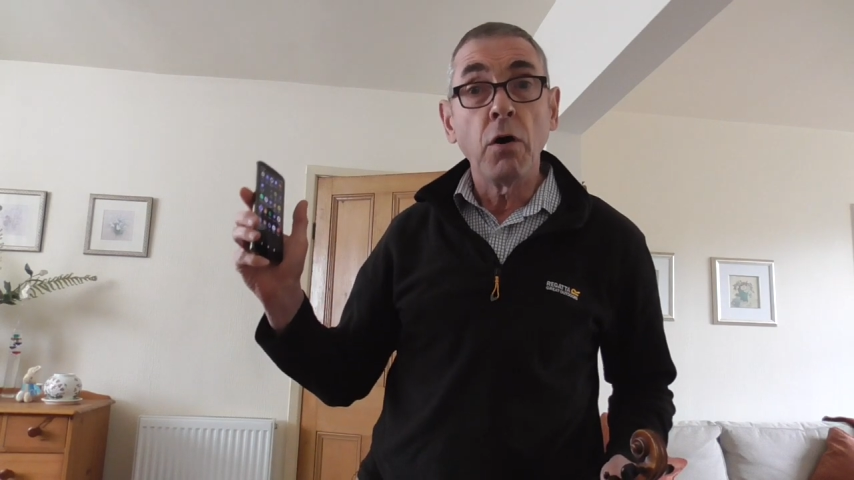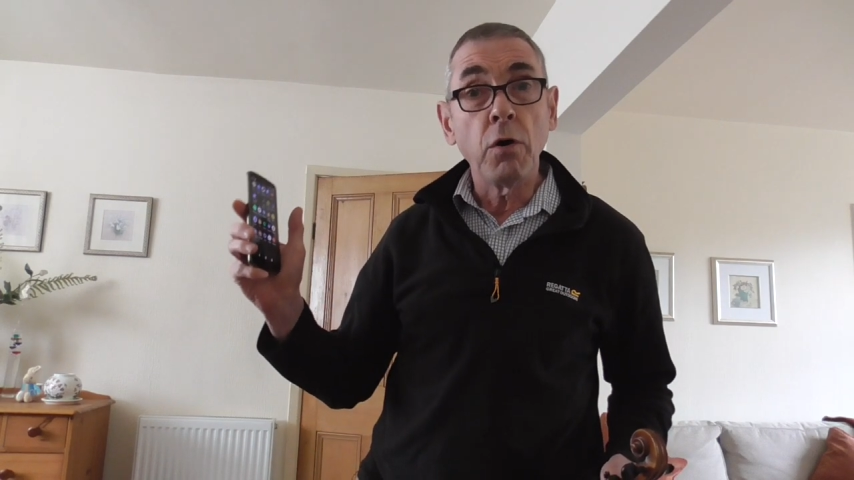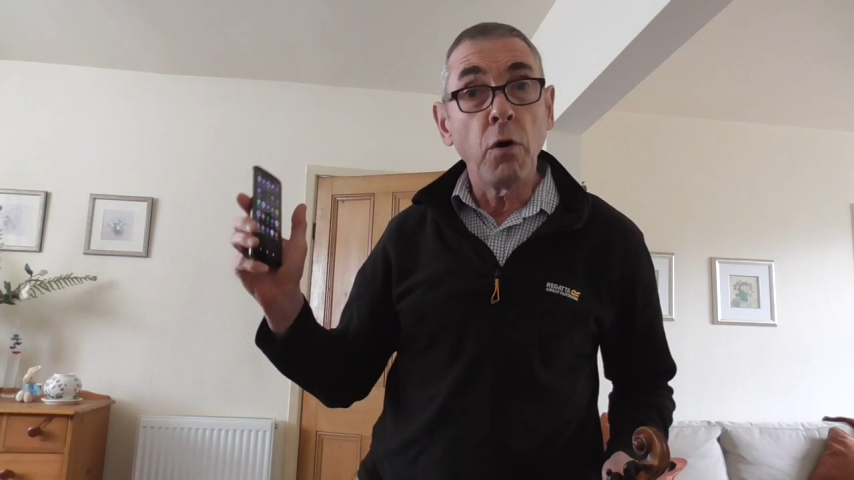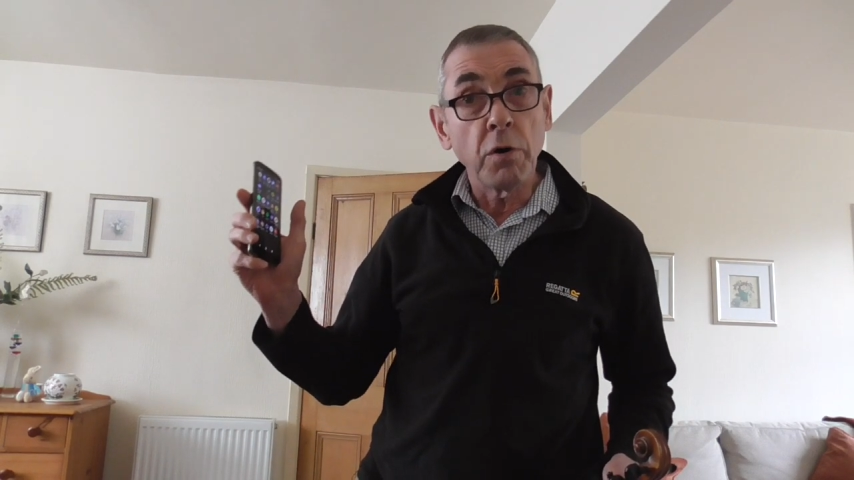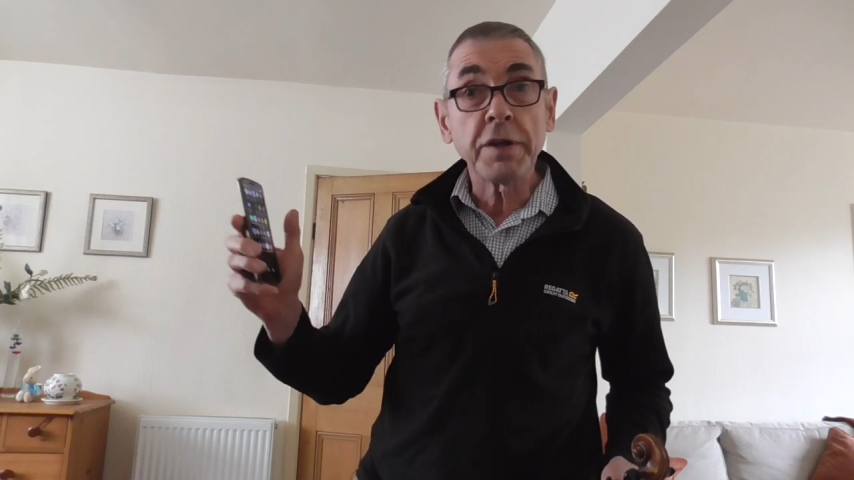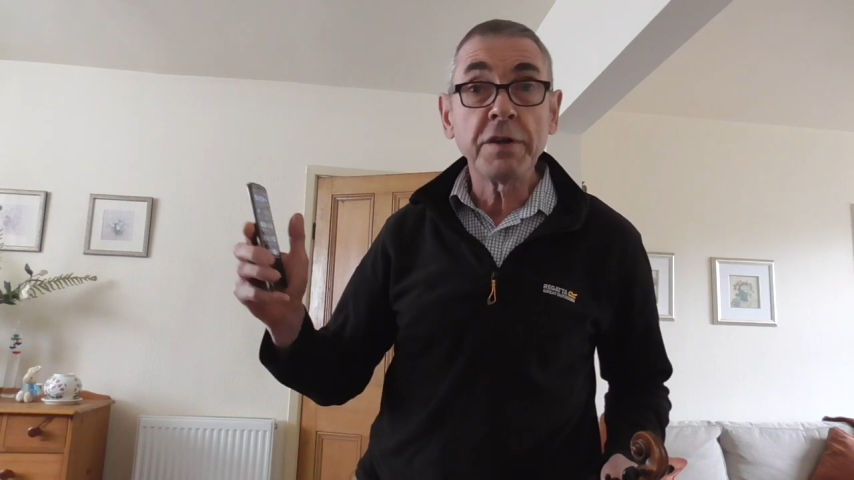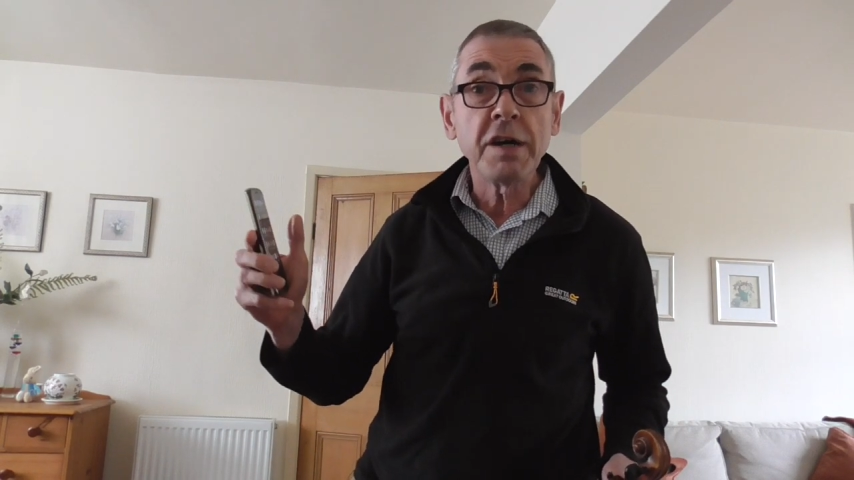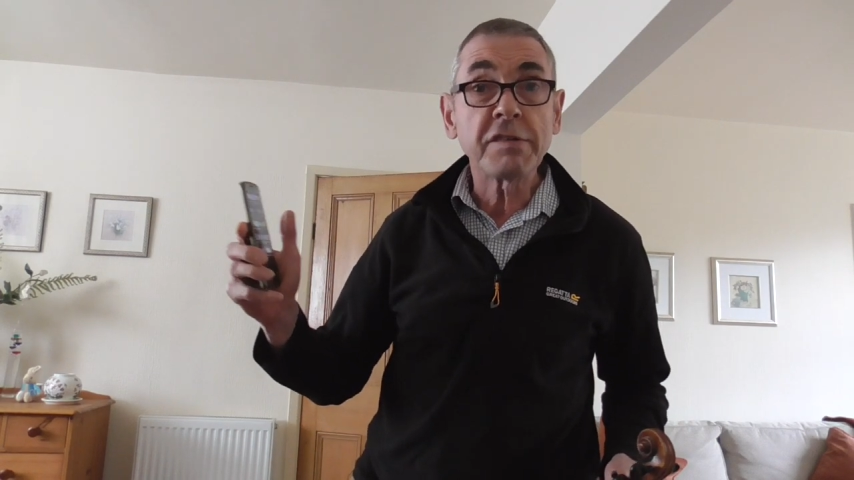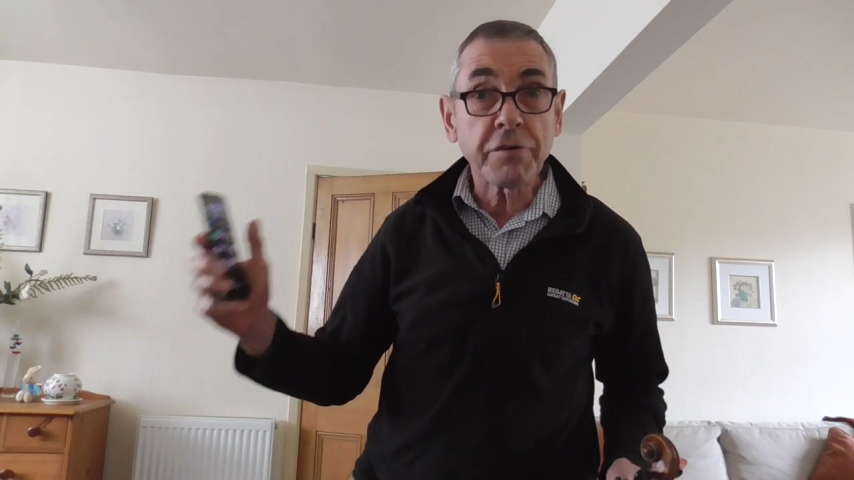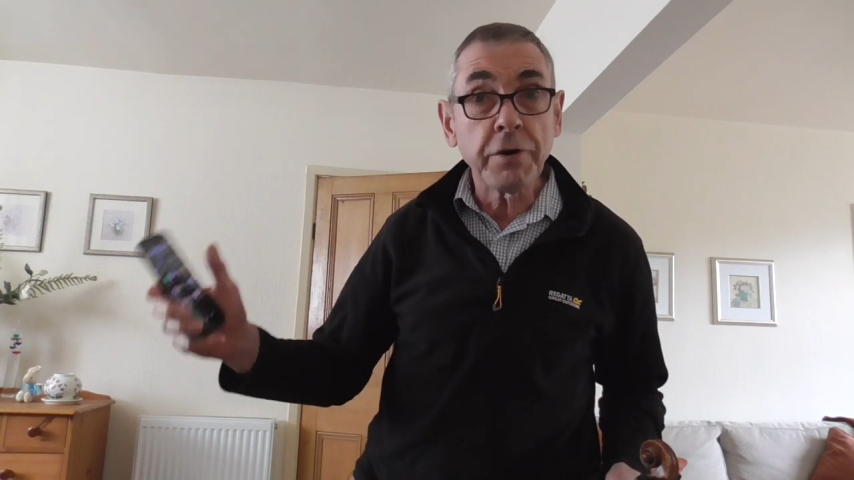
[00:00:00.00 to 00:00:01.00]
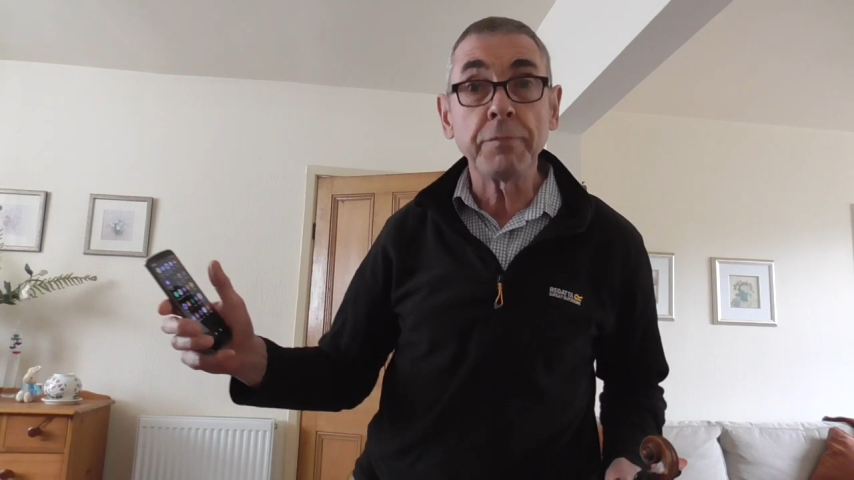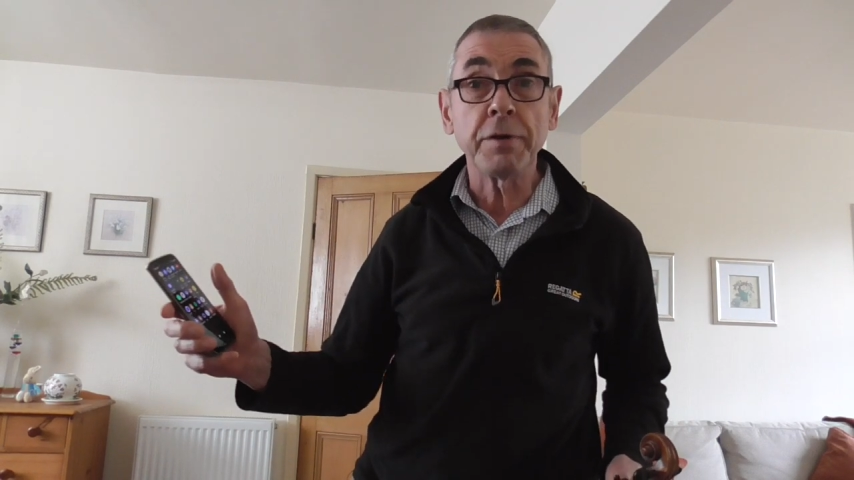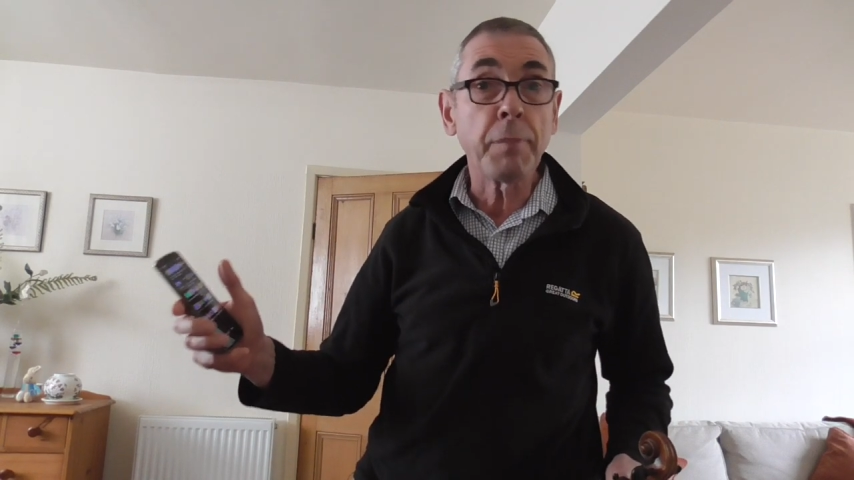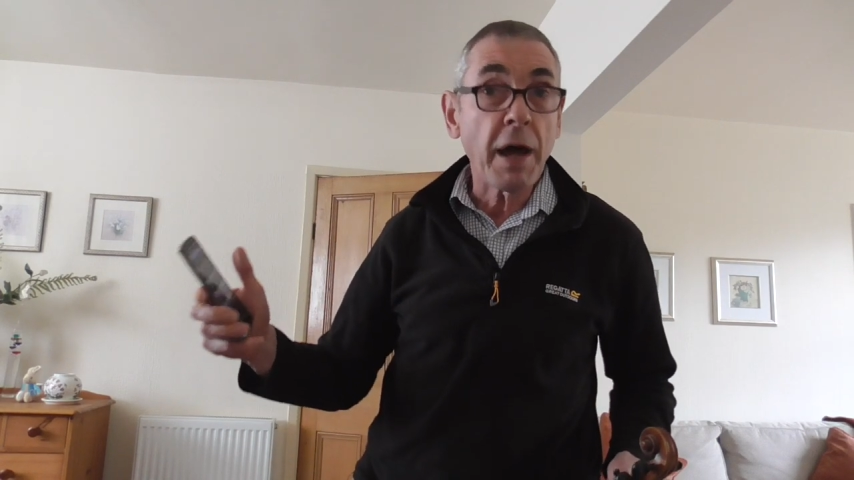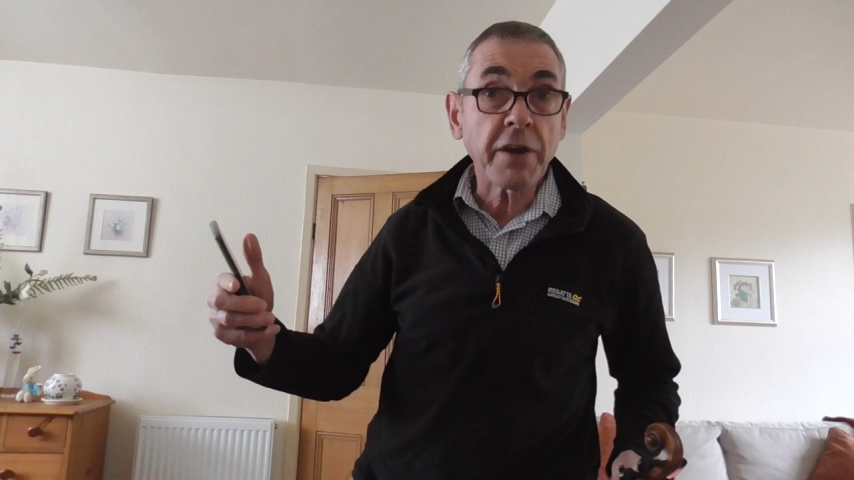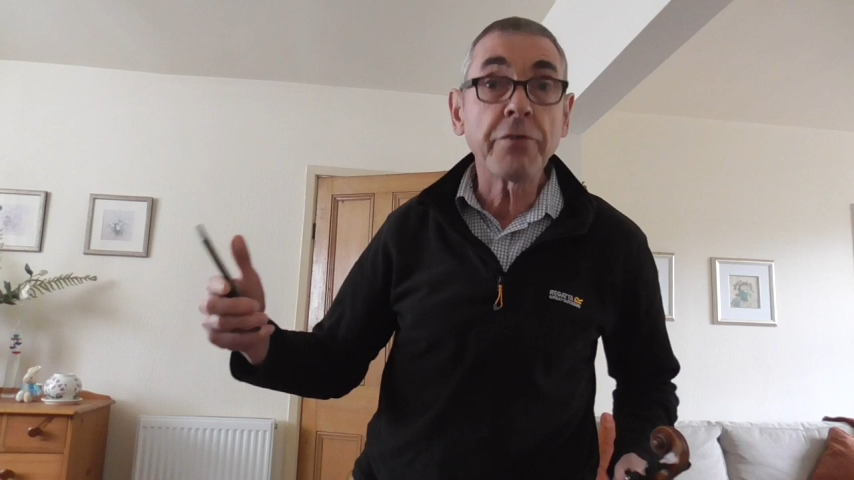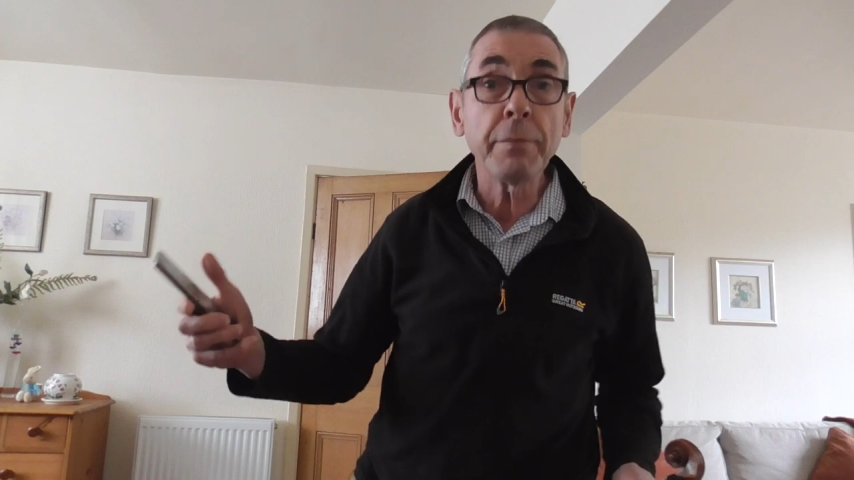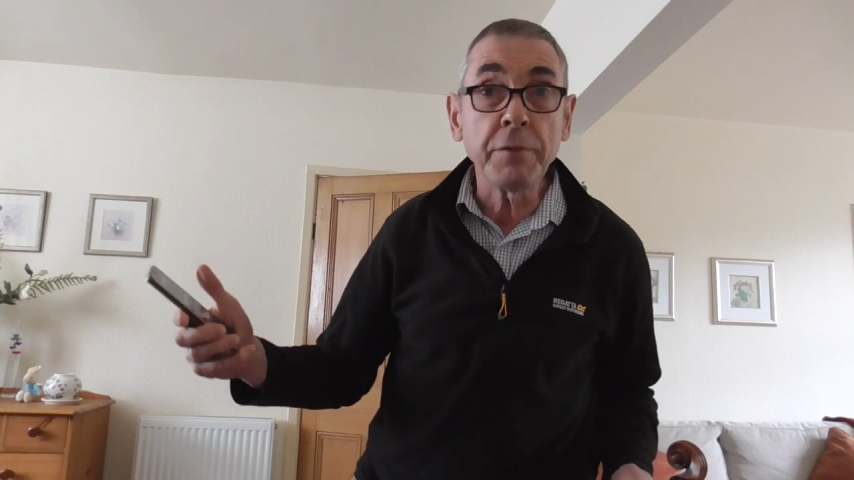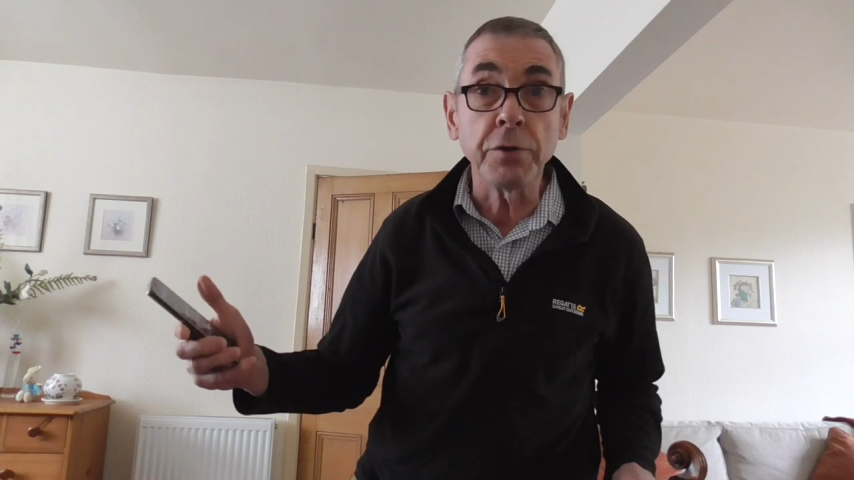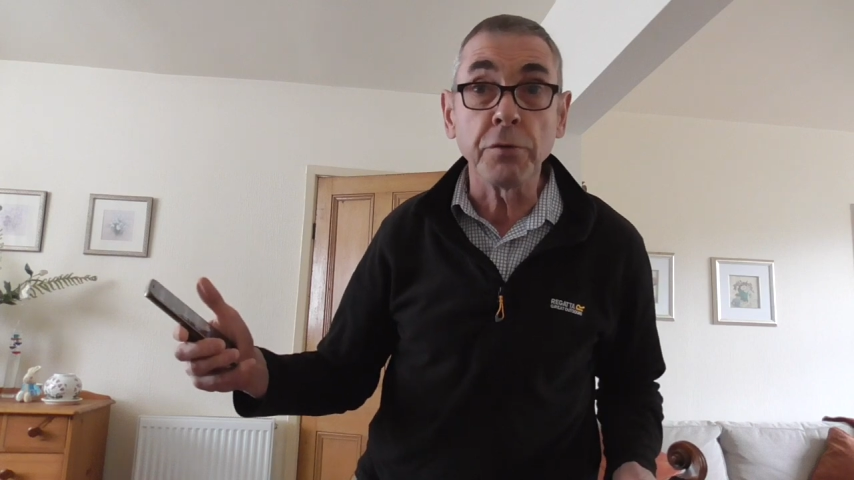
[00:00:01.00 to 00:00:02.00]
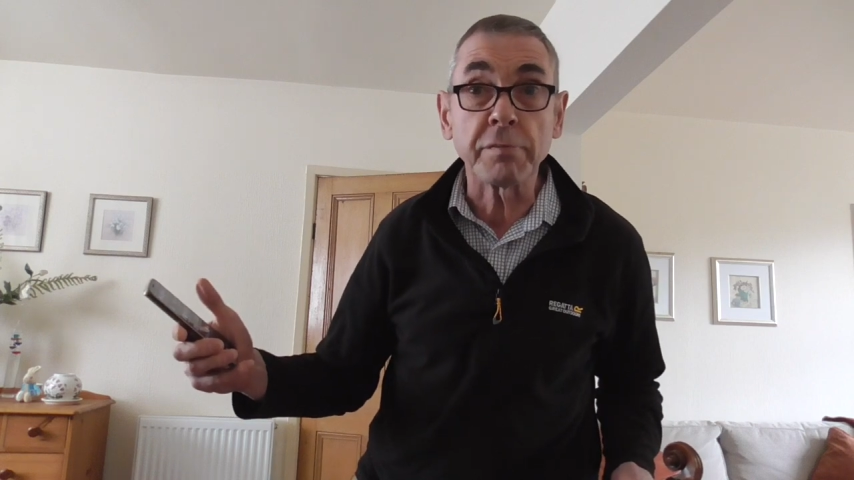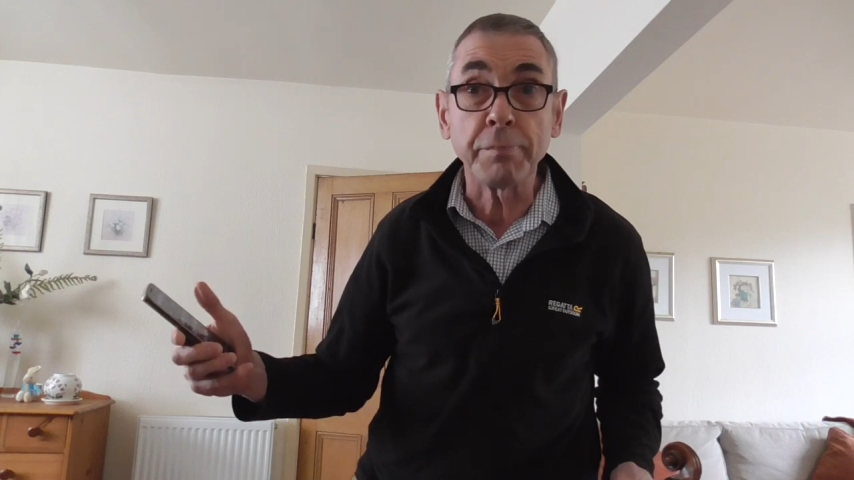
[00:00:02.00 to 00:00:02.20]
criminals,